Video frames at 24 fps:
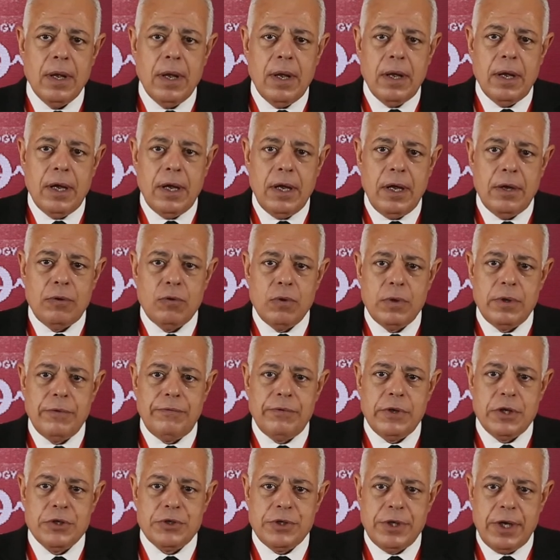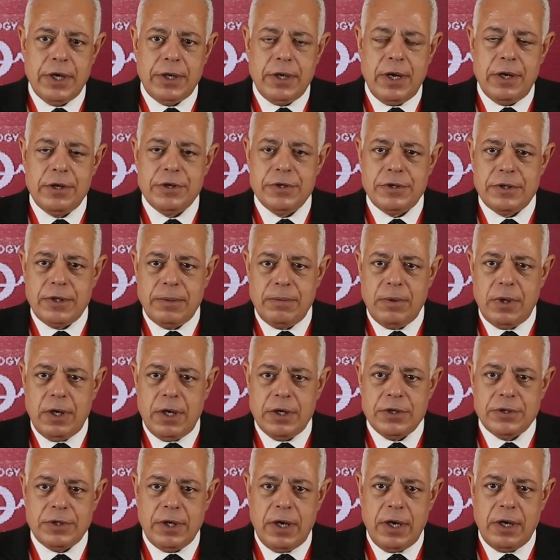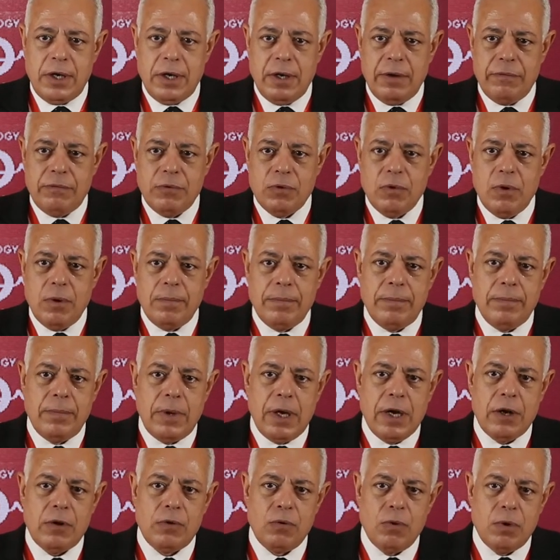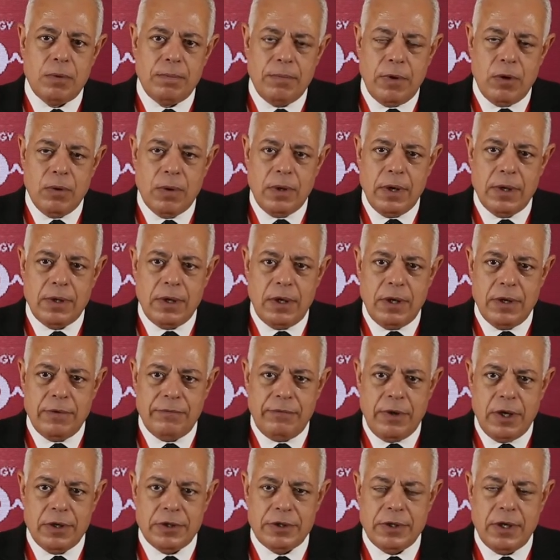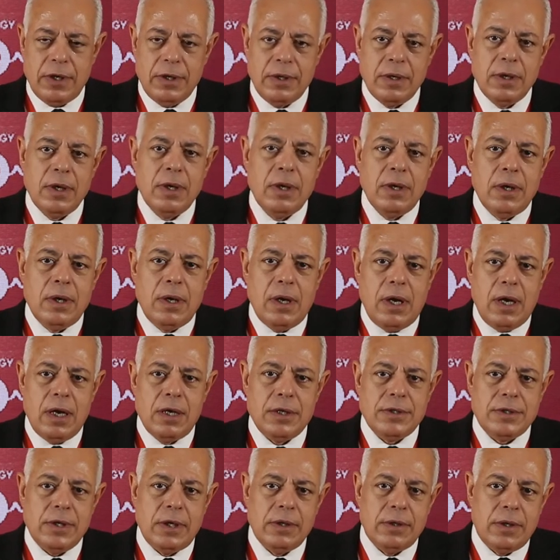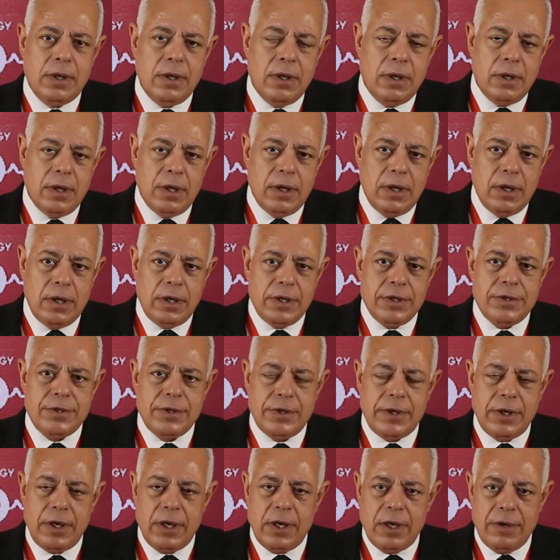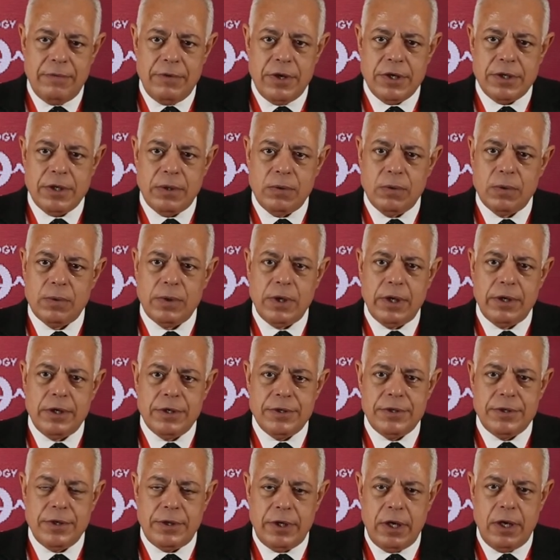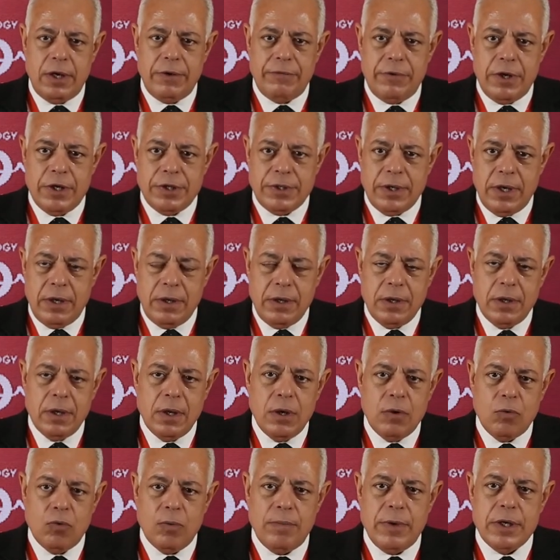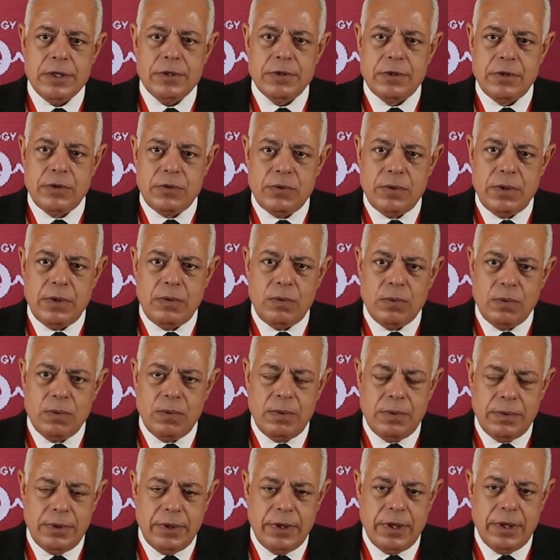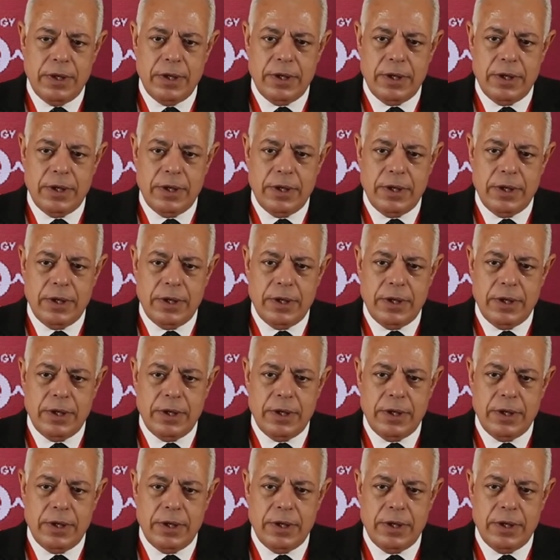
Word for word: Uh, to differentiate unstable angina from acute myocardial infarction, either uh, elevation or non-ST elevation, we must do uh,